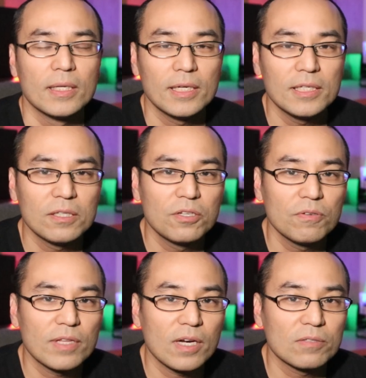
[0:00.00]
Then in
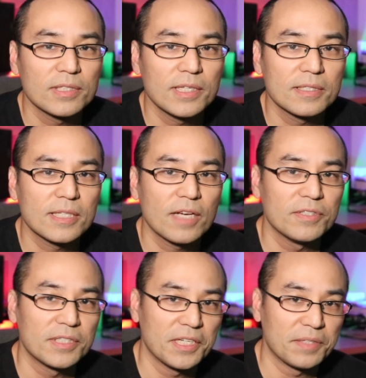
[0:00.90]

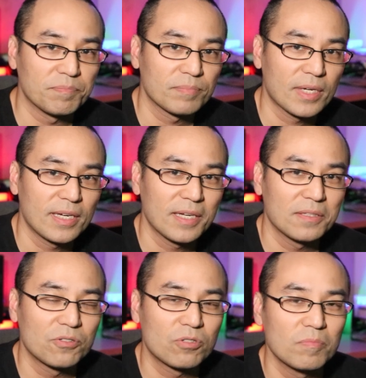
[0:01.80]
2017, I had
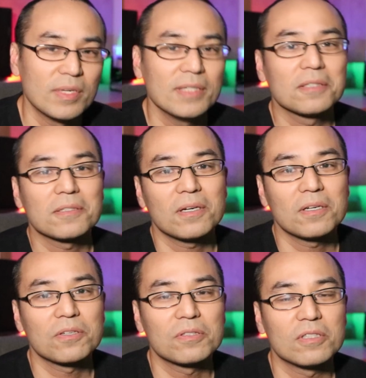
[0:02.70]
the tremendous
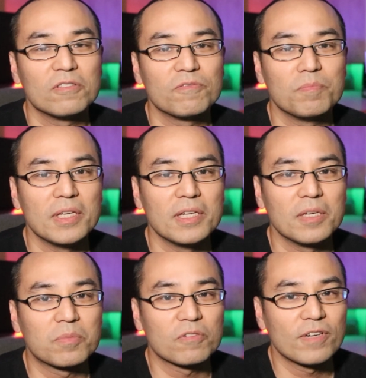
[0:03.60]
honor of
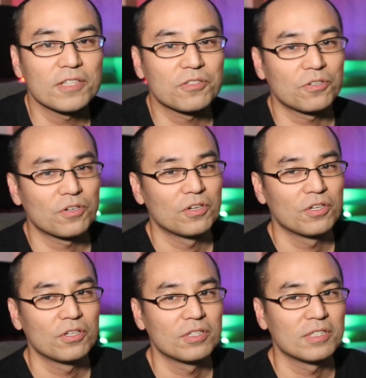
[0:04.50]
meeting Professor
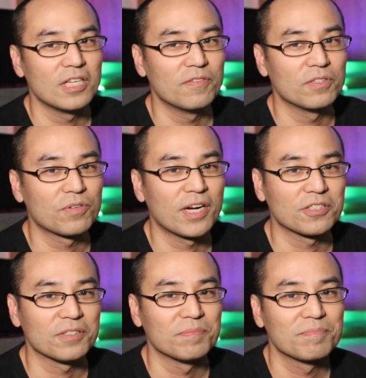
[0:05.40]
Stephen
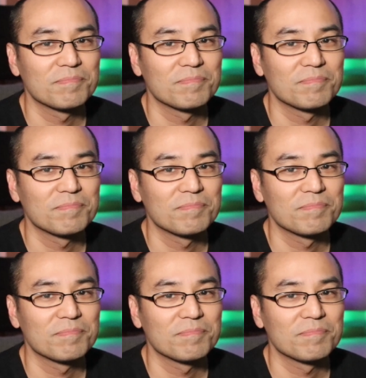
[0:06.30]
Krashen.